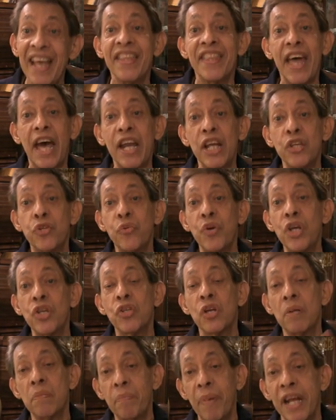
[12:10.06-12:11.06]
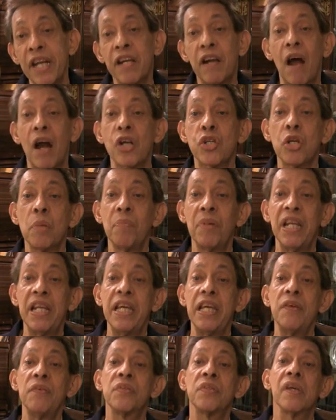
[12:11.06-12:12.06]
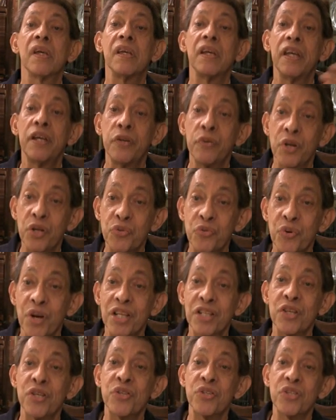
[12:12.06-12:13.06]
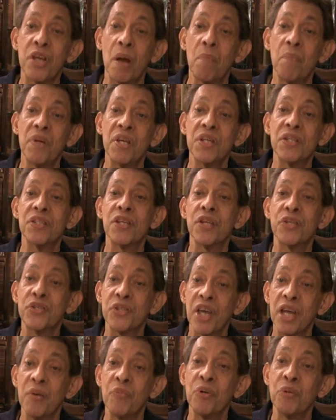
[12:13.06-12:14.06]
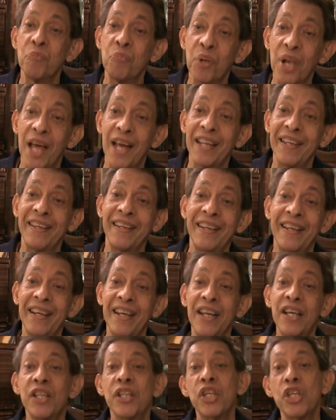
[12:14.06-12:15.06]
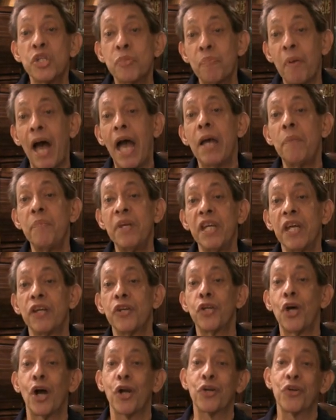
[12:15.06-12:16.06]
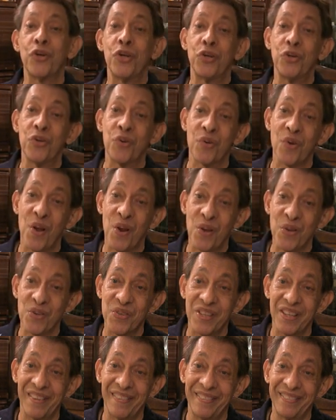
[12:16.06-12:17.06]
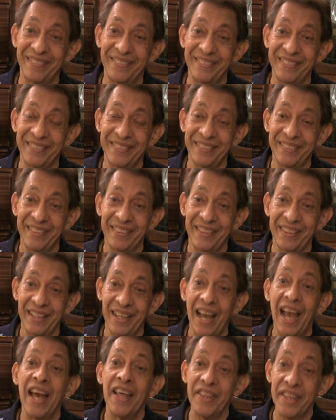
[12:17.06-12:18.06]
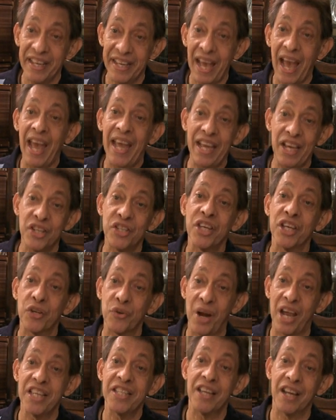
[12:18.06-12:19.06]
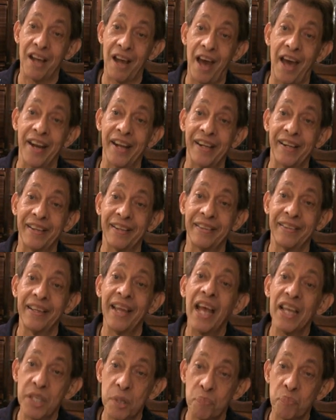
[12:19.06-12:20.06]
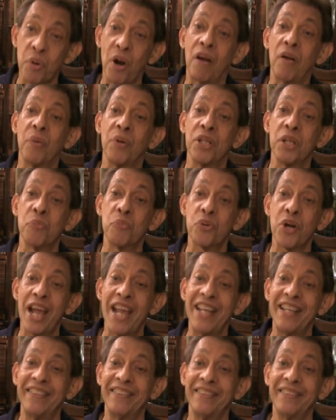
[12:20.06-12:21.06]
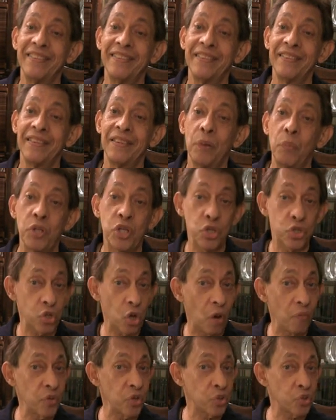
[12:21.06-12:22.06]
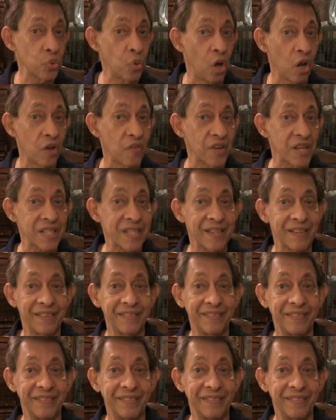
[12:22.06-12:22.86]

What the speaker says: That is the reason Ben Carson believes in resurrected zombies that save with blood, despite being a doctor in neurology. And the guy is a psychotic. He has a problem with the brain, which is obvious to all of us.